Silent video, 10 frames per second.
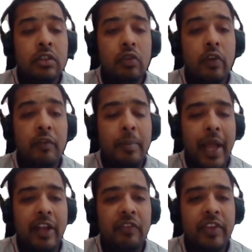So if
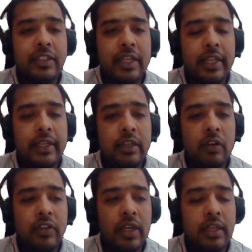bank face any
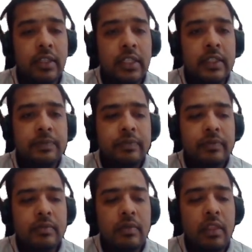of the
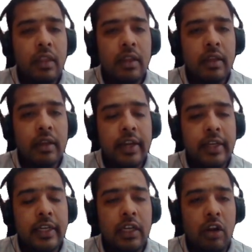
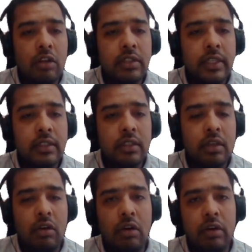credit losses
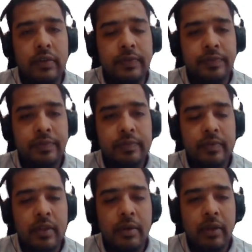or
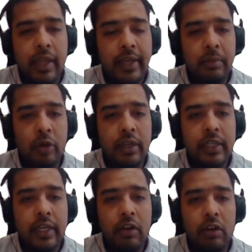any
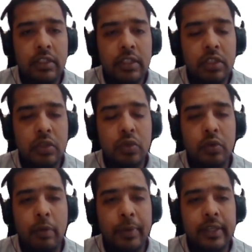monetary losses due
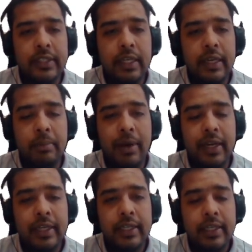to operational and
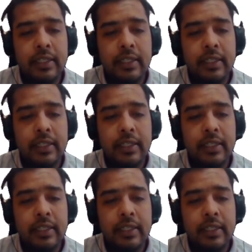market